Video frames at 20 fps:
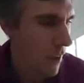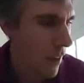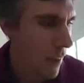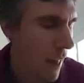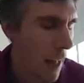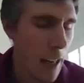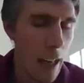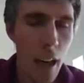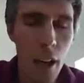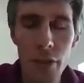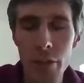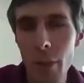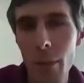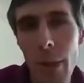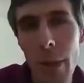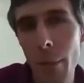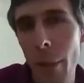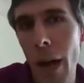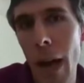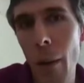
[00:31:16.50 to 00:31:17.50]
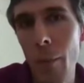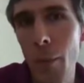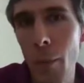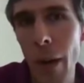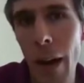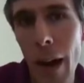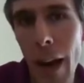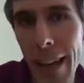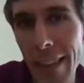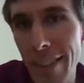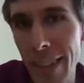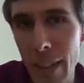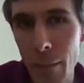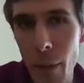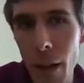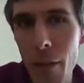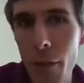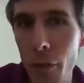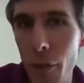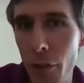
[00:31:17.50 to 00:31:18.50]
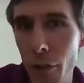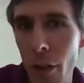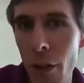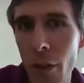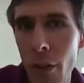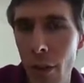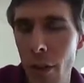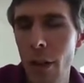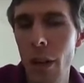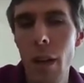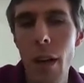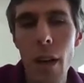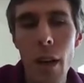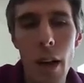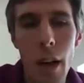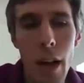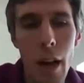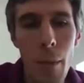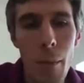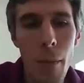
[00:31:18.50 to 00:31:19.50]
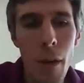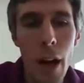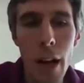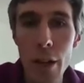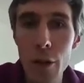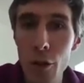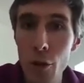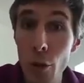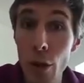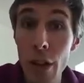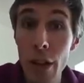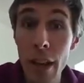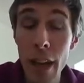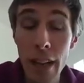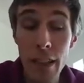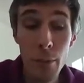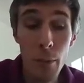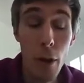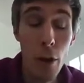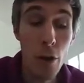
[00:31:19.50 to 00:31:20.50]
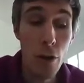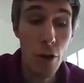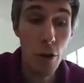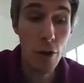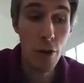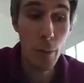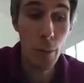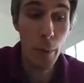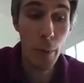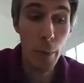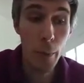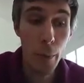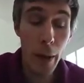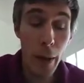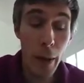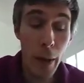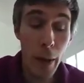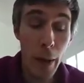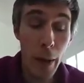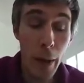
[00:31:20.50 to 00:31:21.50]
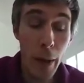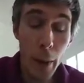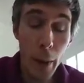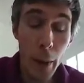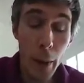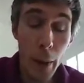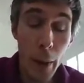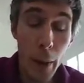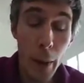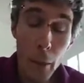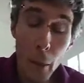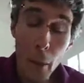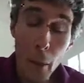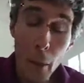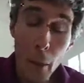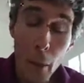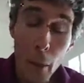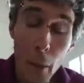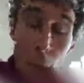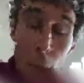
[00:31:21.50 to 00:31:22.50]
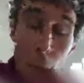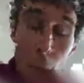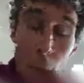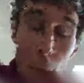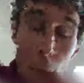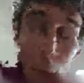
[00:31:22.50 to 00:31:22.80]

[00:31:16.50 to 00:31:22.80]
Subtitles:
That lasted me perhaps about 18 months or so. I enjoyed the exposure to get out and speak to